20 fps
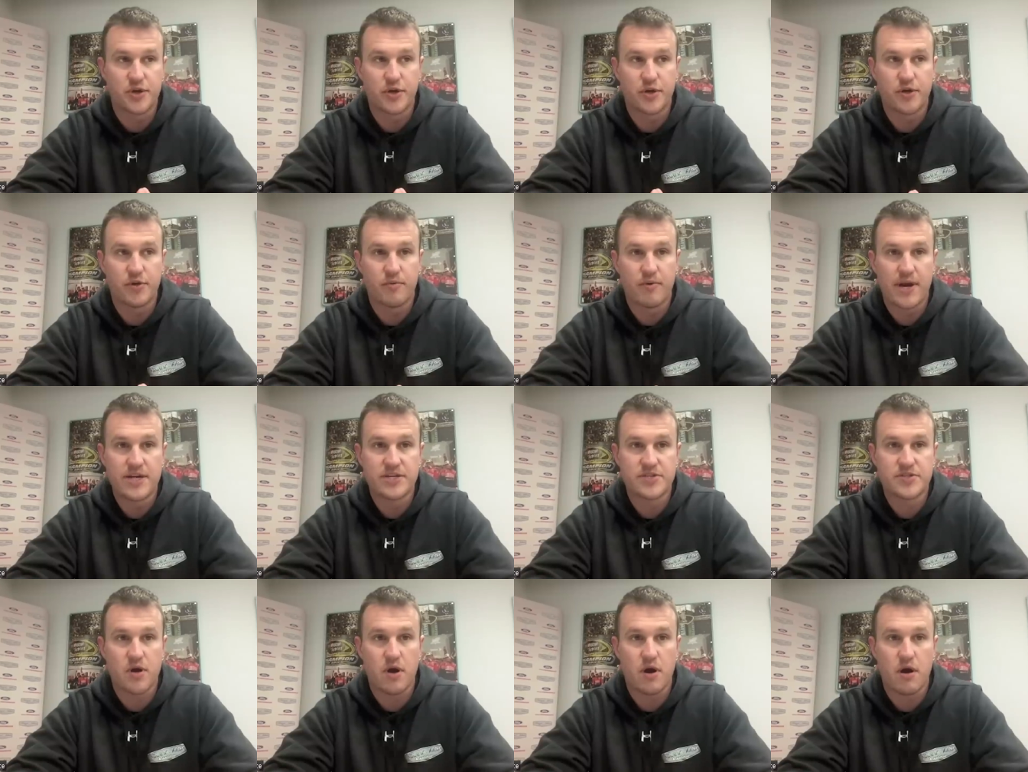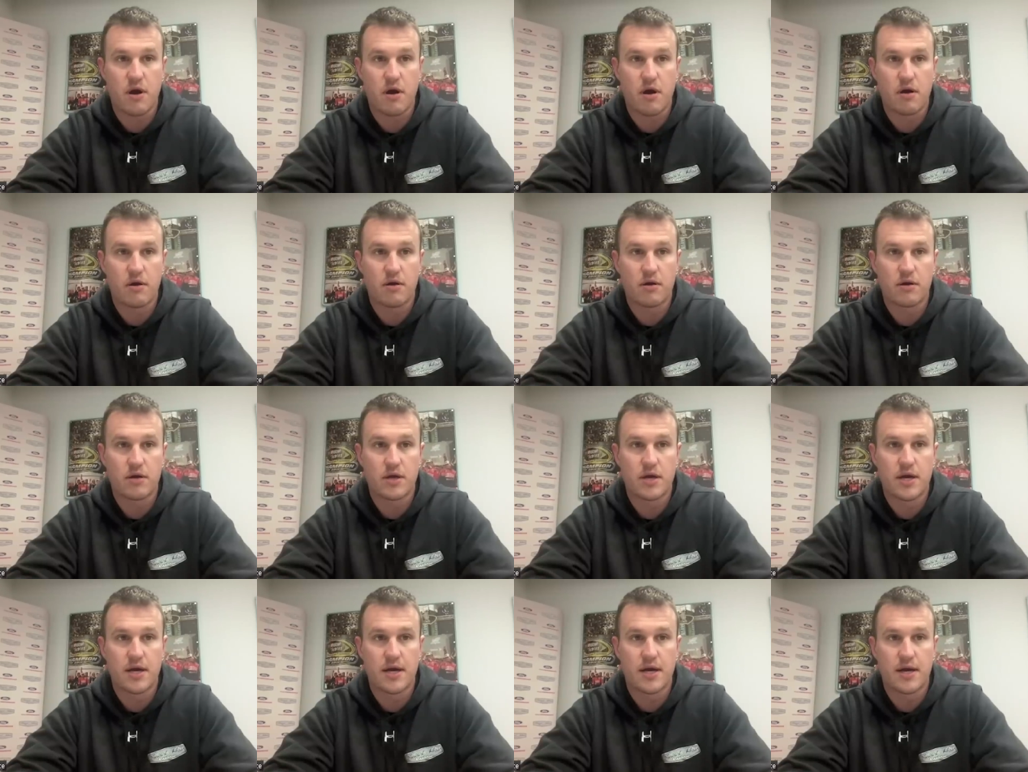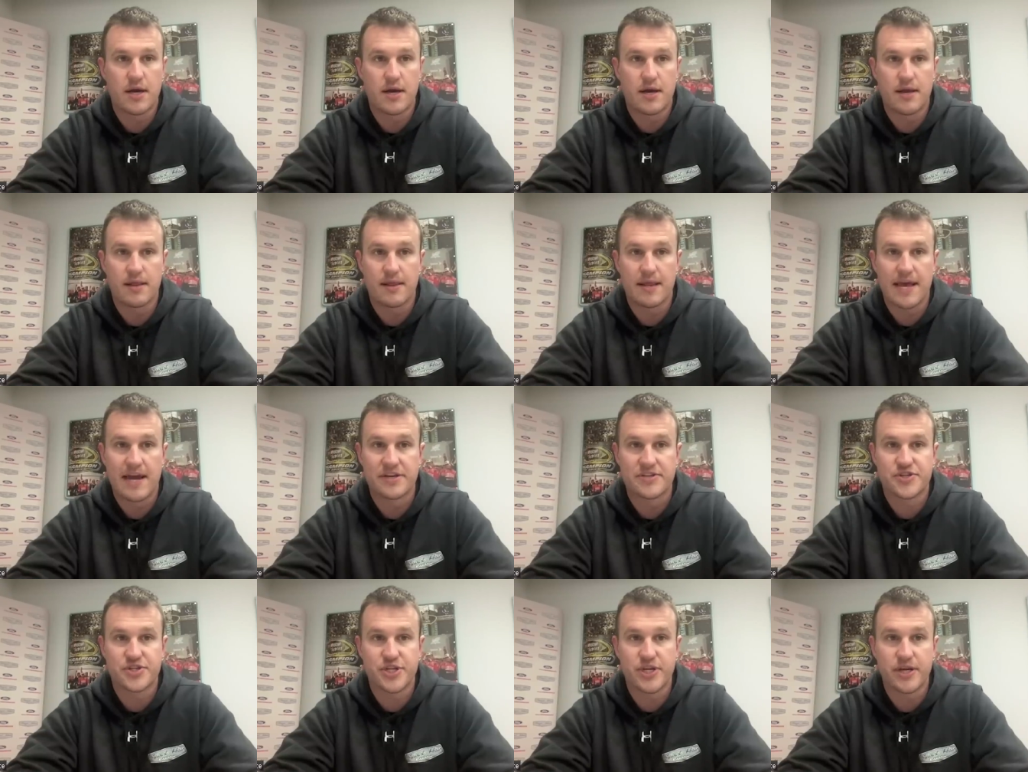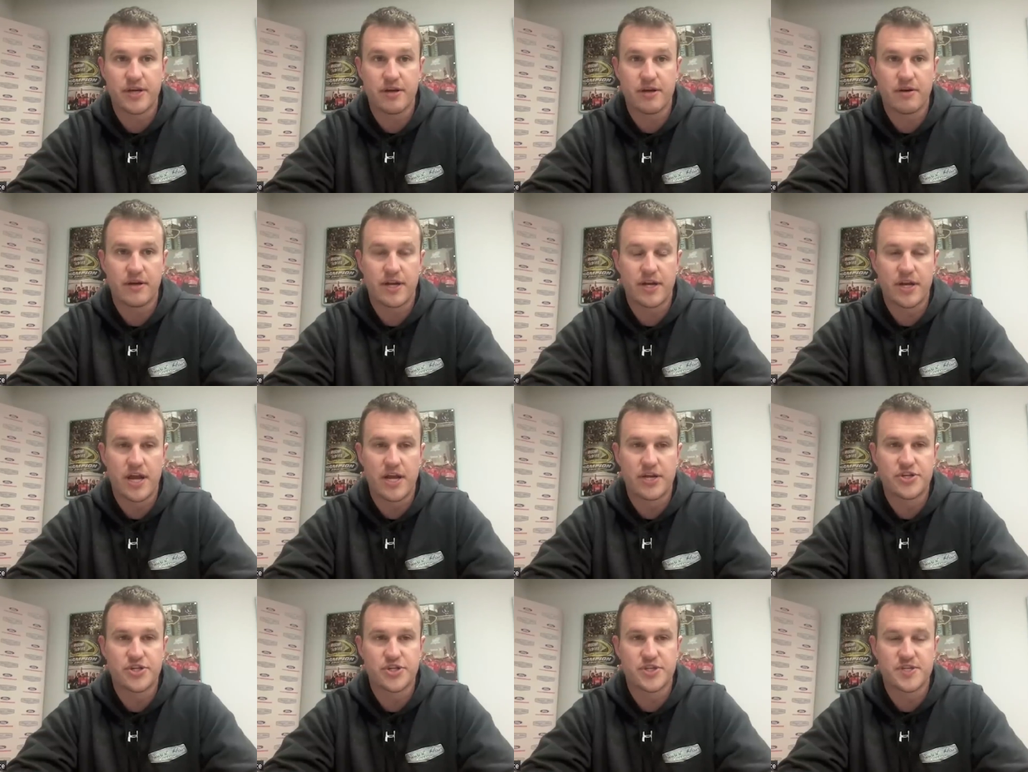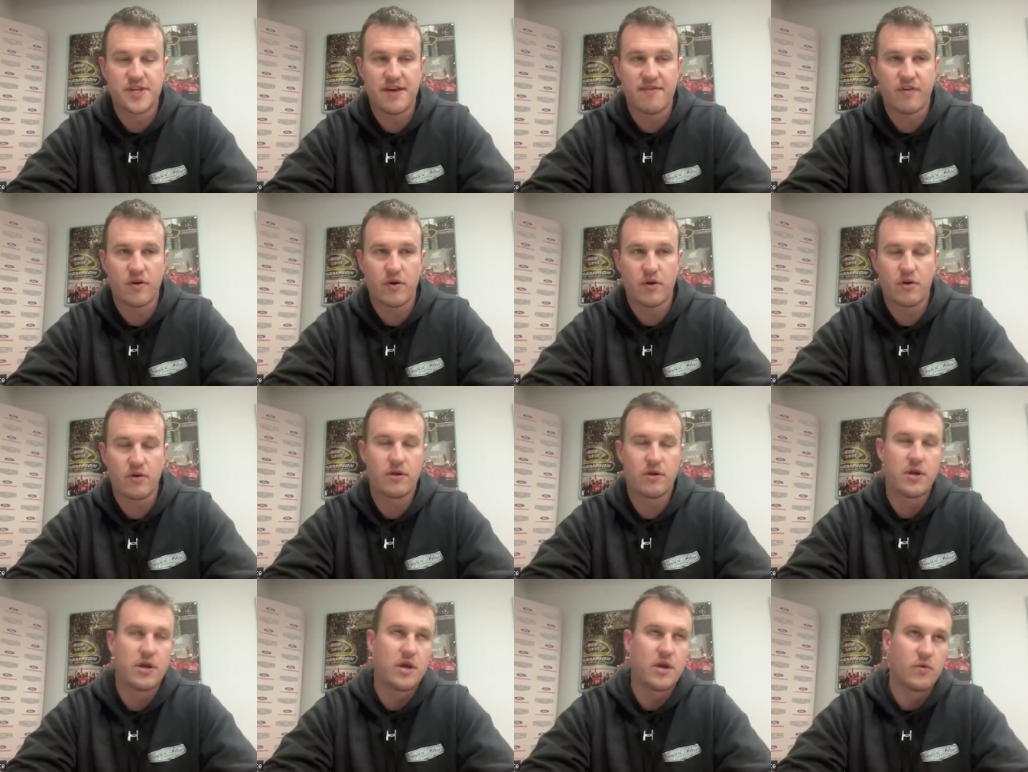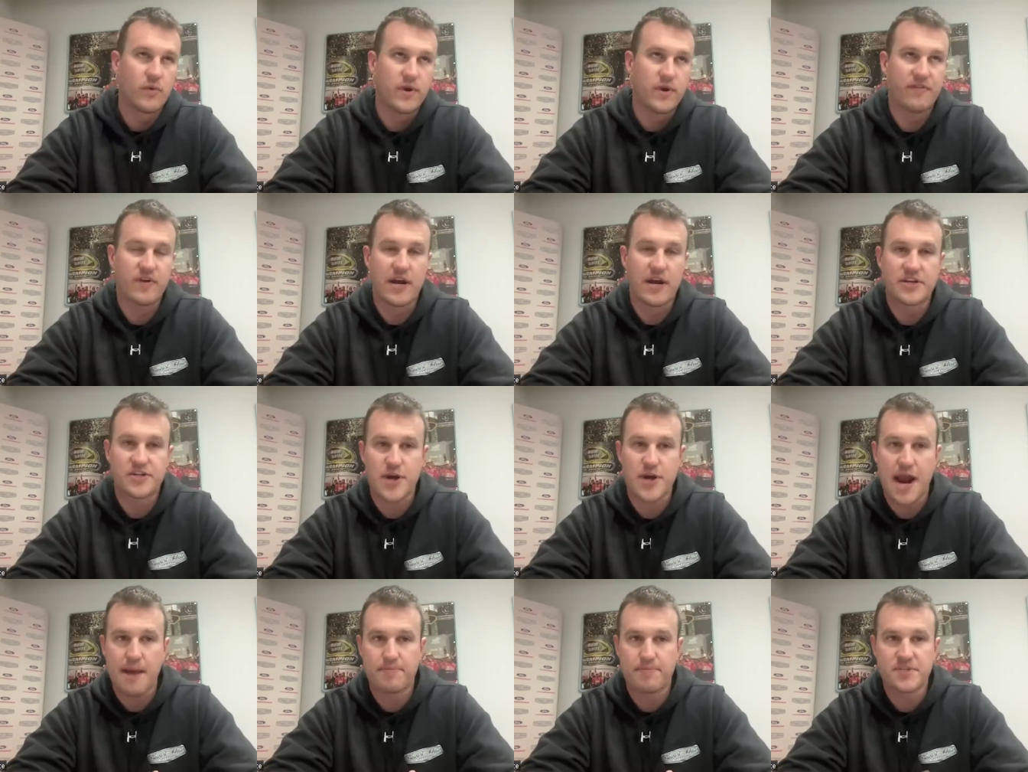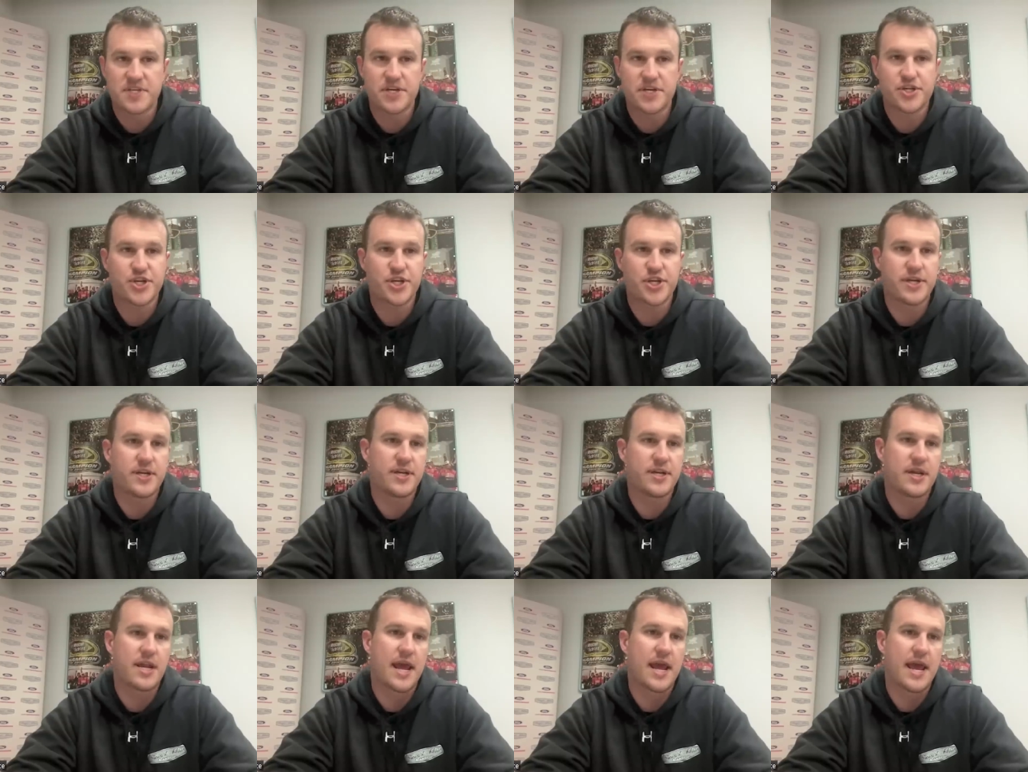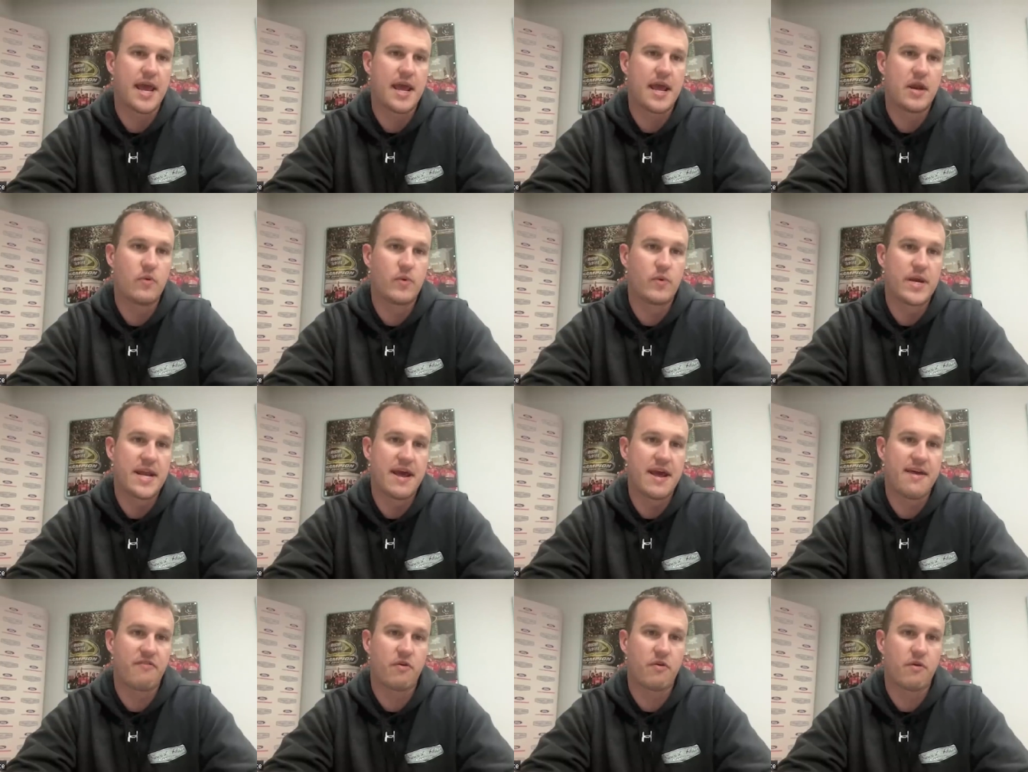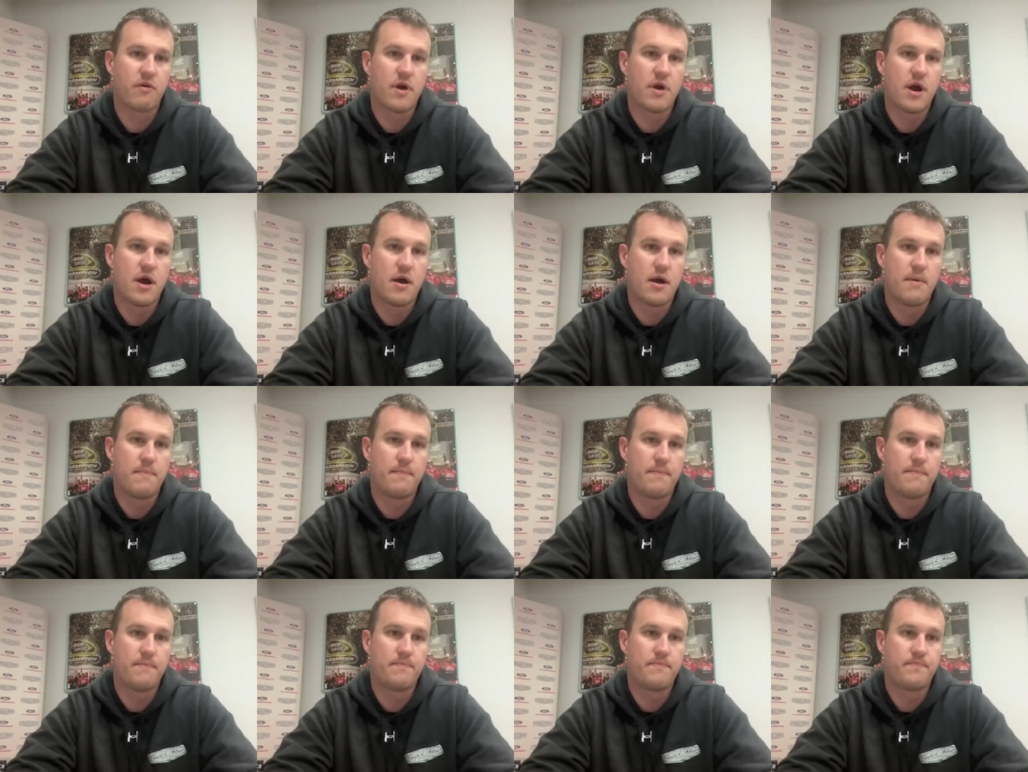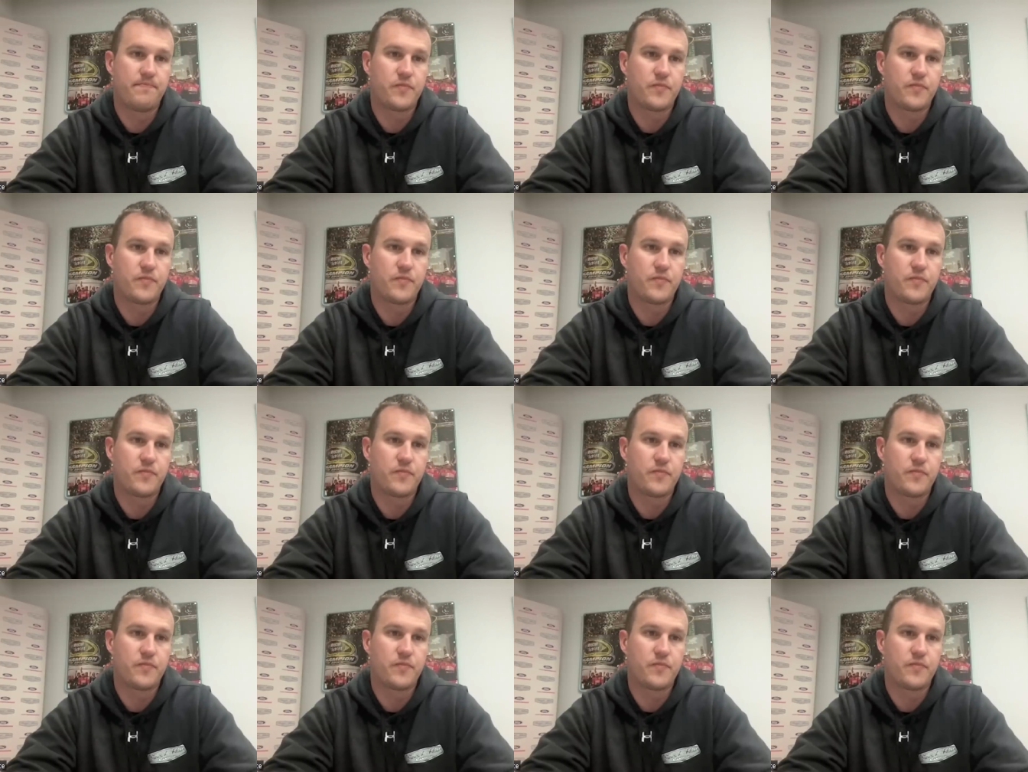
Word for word: a good race car uh, last year, and and just never we never got track position, and we never um,